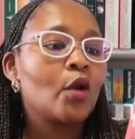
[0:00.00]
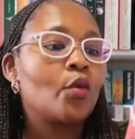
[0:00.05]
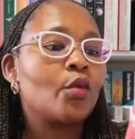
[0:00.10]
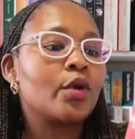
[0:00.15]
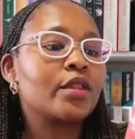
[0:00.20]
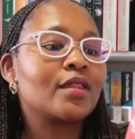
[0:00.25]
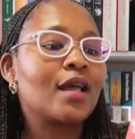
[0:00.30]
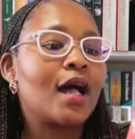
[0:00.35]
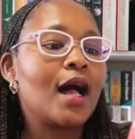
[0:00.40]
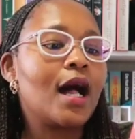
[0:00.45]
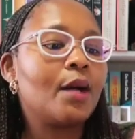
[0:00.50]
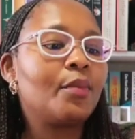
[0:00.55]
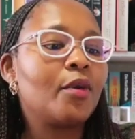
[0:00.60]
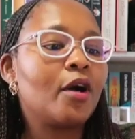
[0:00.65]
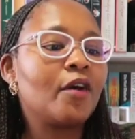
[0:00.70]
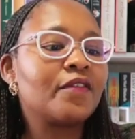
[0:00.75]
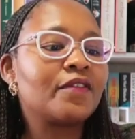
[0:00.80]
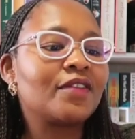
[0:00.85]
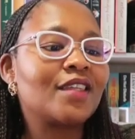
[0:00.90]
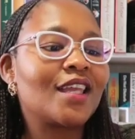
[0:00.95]
With the help
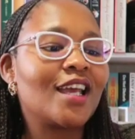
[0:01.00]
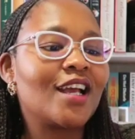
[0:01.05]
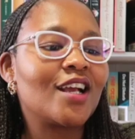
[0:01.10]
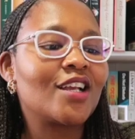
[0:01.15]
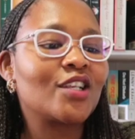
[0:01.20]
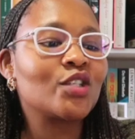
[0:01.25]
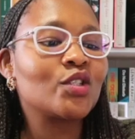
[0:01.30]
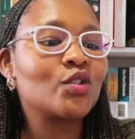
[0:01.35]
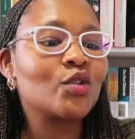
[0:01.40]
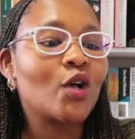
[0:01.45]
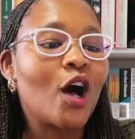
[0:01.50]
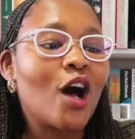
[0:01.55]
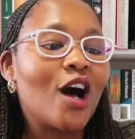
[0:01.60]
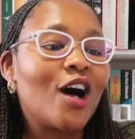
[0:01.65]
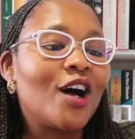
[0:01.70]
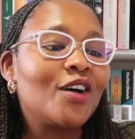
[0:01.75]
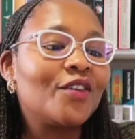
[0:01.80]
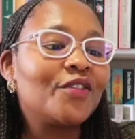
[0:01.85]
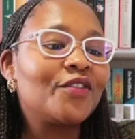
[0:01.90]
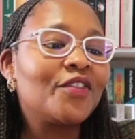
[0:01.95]
of their
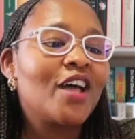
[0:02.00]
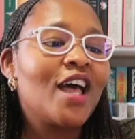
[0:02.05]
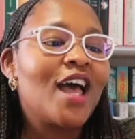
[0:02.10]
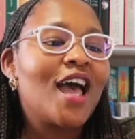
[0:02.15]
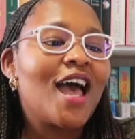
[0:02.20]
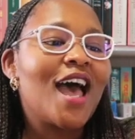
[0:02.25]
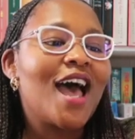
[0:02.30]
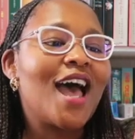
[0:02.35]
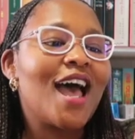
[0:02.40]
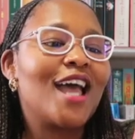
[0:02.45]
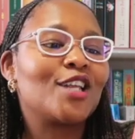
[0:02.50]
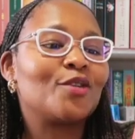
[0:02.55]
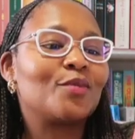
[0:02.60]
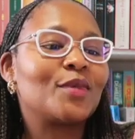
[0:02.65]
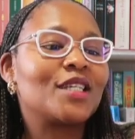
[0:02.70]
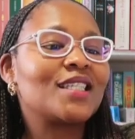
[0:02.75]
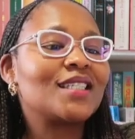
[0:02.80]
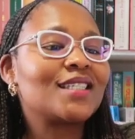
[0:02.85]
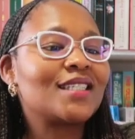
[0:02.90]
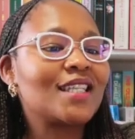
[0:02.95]
suave and
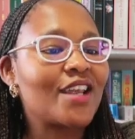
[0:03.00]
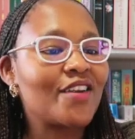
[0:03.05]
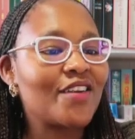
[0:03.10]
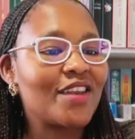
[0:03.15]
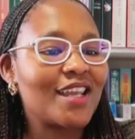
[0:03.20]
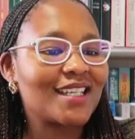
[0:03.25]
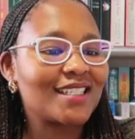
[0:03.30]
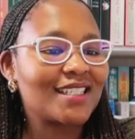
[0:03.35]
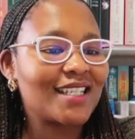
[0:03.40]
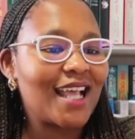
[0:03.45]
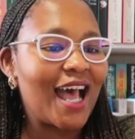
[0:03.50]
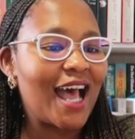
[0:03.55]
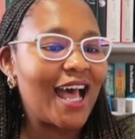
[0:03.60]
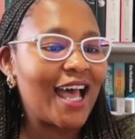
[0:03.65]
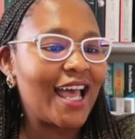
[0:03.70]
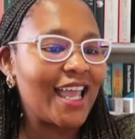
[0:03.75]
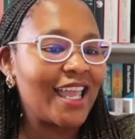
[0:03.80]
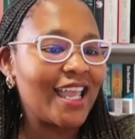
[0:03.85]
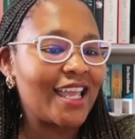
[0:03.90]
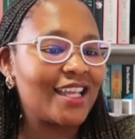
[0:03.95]
mysterious
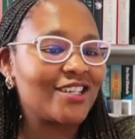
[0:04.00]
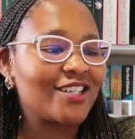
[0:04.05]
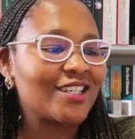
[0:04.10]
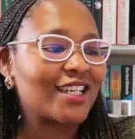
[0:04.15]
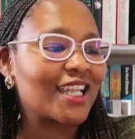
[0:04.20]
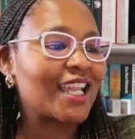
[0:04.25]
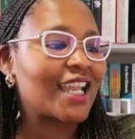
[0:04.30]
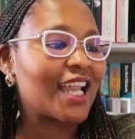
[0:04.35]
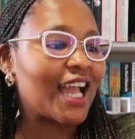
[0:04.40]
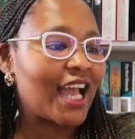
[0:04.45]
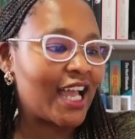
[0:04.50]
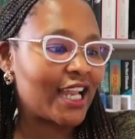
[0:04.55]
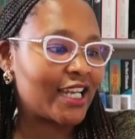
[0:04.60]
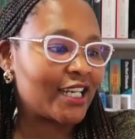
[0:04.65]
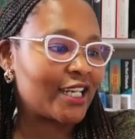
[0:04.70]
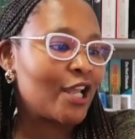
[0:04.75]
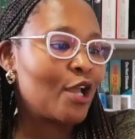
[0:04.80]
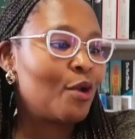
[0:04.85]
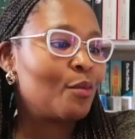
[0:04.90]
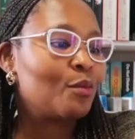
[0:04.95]
hired
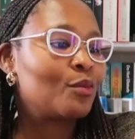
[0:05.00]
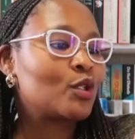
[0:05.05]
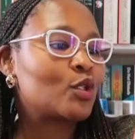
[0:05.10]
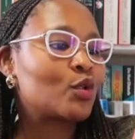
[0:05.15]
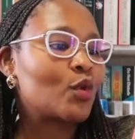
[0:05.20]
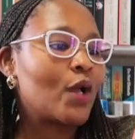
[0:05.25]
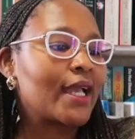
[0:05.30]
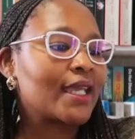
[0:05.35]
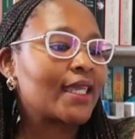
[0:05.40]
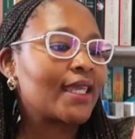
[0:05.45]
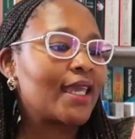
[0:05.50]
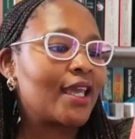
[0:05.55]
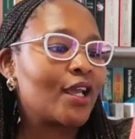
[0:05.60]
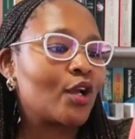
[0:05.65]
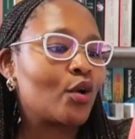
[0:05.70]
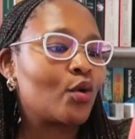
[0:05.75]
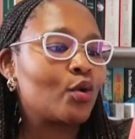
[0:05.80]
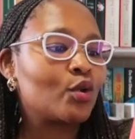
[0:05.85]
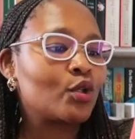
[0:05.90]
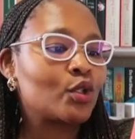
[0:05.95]
gun,
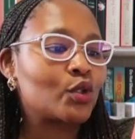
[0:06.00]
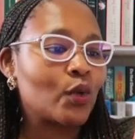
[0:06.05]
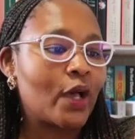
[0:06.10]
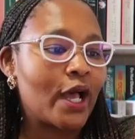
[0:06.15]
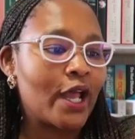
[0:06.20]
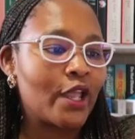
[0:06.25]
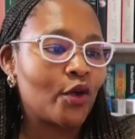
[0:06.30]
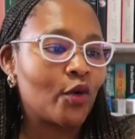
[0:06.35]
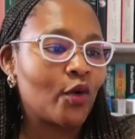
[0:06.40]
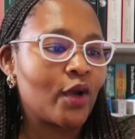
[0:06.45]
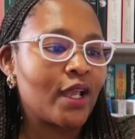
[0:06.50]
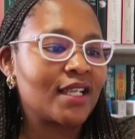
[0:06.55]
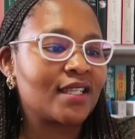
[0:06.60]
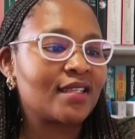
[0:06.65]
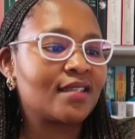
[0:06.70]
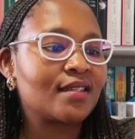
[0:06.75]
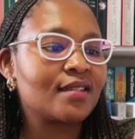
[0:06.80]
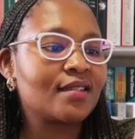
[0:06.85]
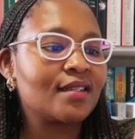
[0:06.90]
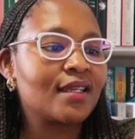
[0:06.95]
Mzwakhe Khuzwayo, a
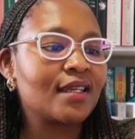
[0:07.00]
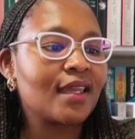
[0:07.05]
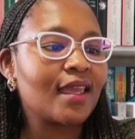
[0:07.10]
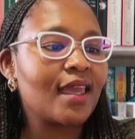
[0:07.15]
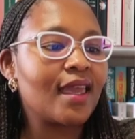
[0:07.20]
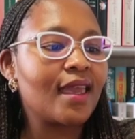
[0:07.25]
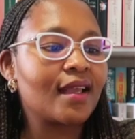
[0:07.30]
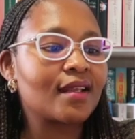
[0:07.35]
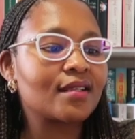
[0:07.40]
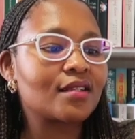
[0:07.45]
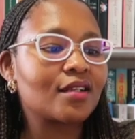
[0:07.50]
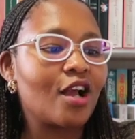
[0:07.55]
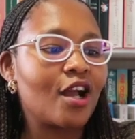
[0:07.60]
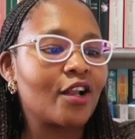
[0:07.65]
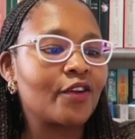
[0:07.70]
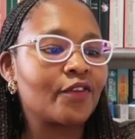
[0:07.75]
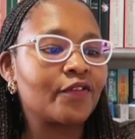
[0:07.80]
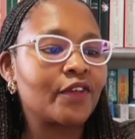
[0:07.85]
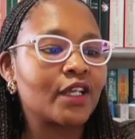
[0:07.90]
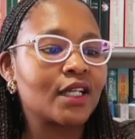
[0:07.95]
slick
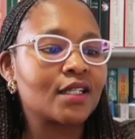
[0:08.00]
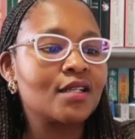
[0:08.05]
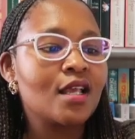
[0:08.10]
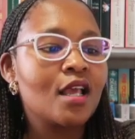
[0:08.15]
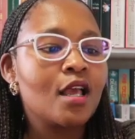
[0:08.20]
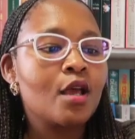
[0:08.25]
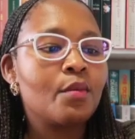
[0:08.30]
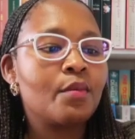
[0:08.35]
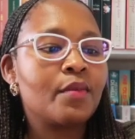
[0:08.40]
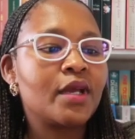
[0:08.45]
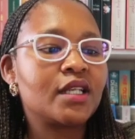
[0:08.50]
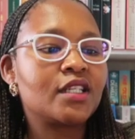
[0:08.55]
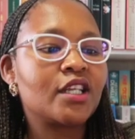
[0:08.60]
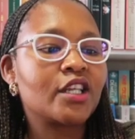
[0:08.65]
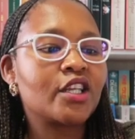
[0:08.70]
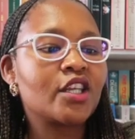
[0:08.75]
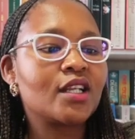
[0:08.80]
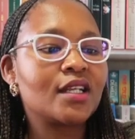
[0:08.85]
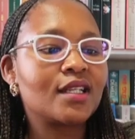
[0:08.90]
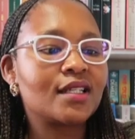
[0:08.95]
ex-convict,
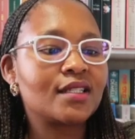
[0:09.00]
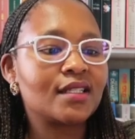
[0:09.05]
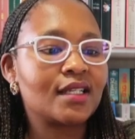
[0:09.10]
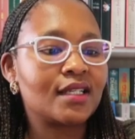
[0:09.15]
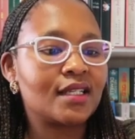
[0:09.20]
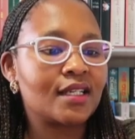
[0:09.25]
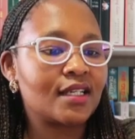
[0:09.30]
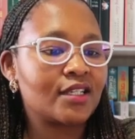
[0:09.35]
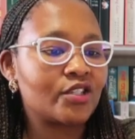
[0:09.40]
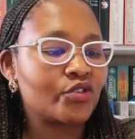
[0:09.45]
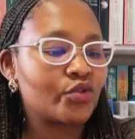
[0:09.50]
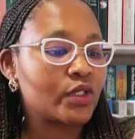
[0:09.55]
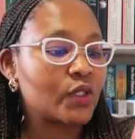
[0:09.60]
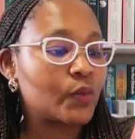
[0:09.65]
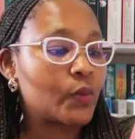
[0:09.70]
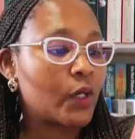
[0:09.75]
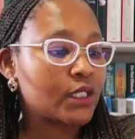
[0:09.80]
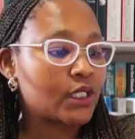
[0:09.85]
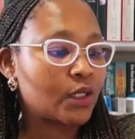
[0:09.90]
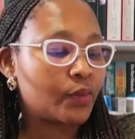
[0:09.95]
meticulous in his
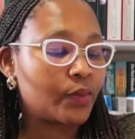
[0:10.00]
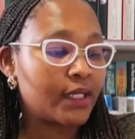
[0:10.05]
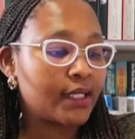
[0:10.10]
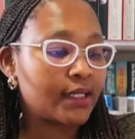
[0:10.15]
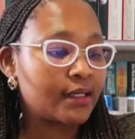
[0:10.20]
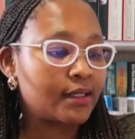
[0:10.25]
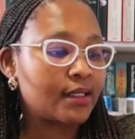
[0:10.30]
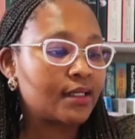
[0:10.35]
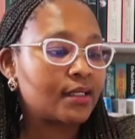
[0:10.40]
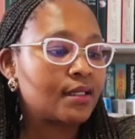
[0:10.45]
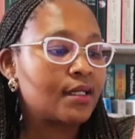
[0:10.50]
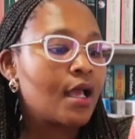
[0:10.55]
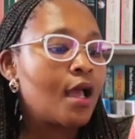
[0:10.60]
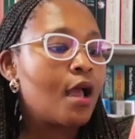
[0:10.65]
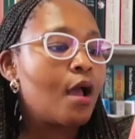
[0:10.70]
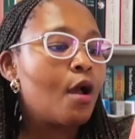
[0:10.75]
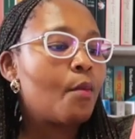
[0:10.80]
responsibilities.